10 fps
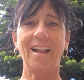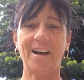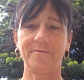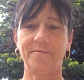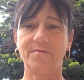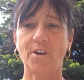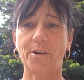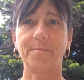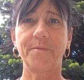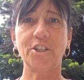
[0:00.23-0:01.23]
Hello.
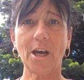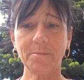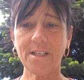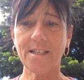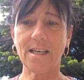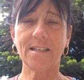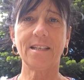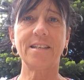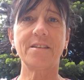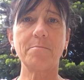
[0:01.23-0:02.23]
Right. Chapter
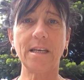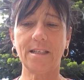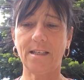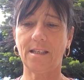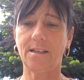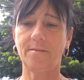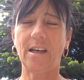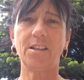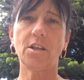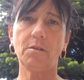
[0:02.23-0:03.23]
6 is the meeting.
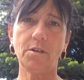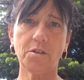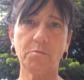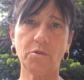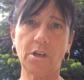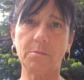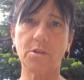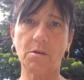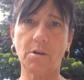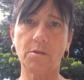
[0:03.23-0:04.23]
And it's only a small chapter,
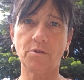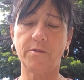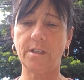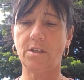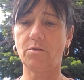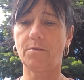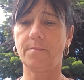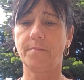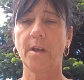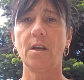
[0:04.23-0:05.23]
so I'm going to read it all.
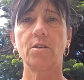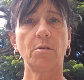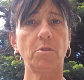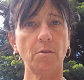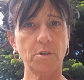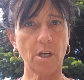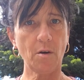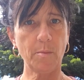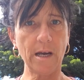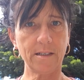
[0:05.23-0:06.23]
So I'm going to
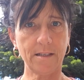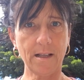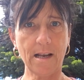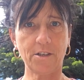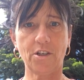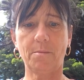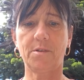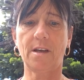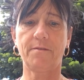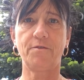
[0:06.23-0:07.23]
go back to the last
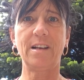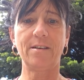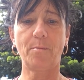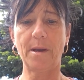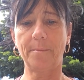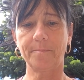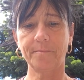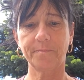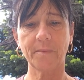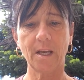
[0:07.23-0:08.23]
chapter for a little bit.
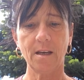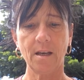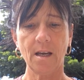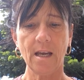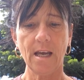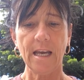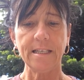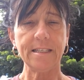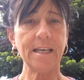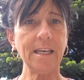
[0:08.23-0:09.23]

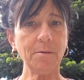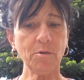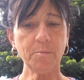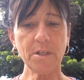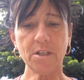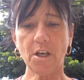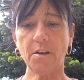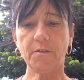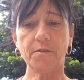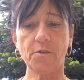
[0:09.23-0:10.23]
Tea will be
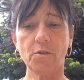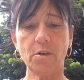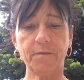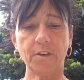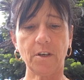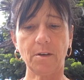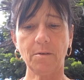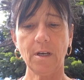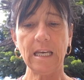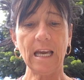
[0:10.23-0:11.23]
served for all of
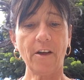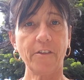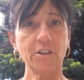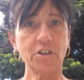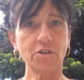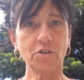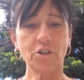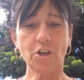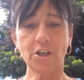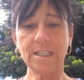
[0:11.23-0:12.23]
you on the
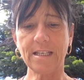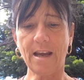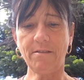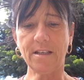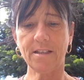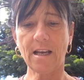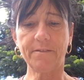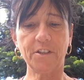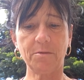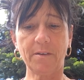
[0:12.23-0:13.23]
sunshine terrace
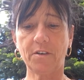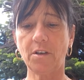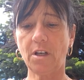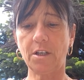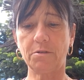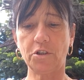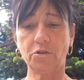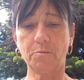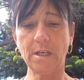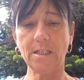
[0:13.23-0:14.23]
after you have concluded
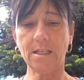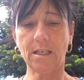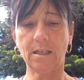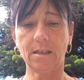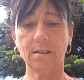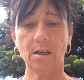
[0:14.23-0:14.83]
your meeting.